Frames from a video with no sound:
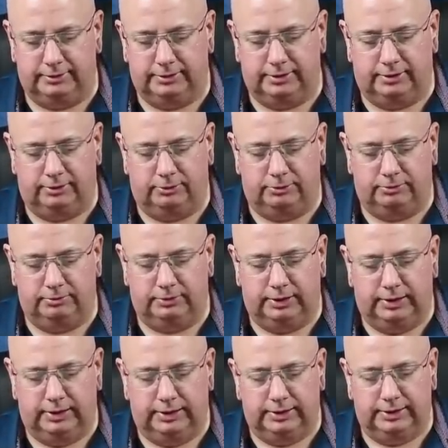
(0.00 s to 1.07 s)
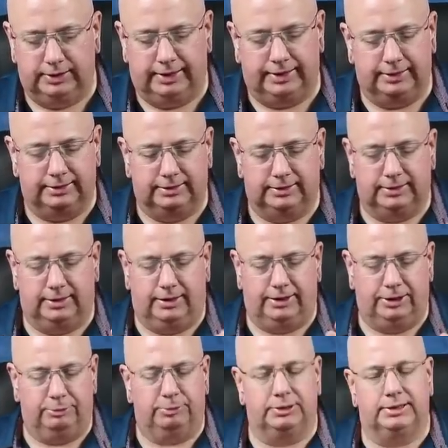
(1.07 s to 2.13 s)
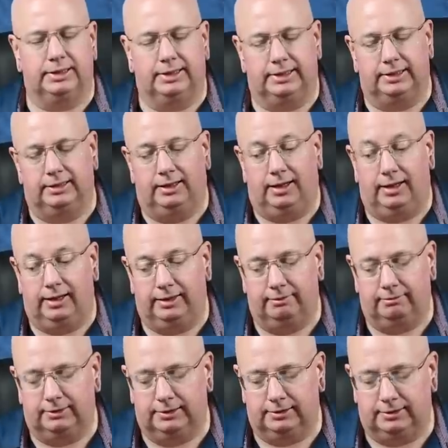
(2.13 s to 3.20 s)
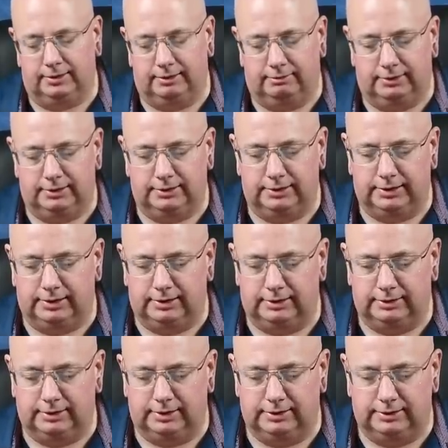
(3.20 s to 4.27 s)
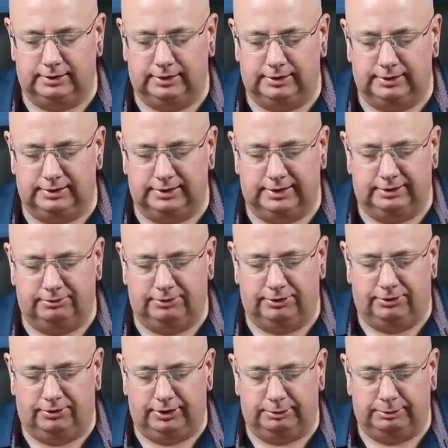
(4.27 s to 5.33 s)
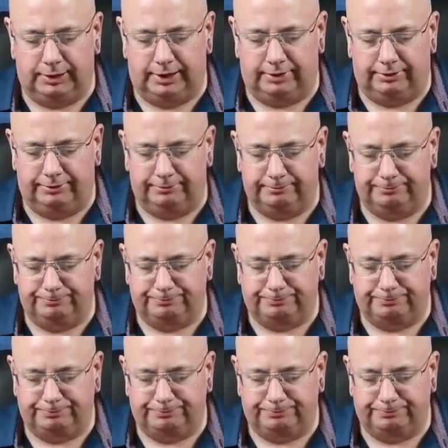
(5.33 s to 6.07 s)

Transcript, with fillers: So that is 100% in line with uh, what Nikola Tesla has said regarding matter.